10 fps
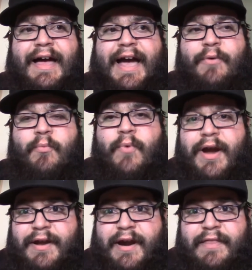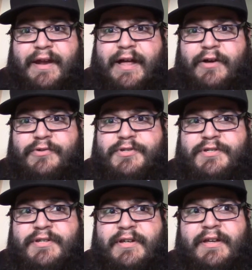I ran out of that
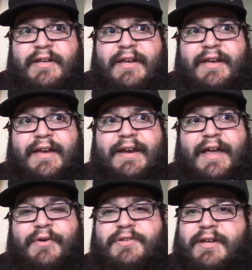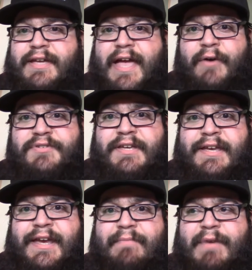house, and I was a
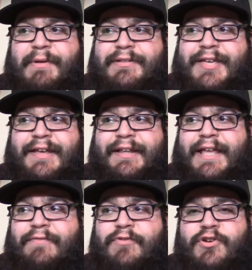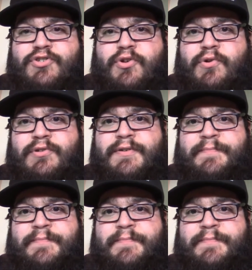kid, maybe 10, 11 years old,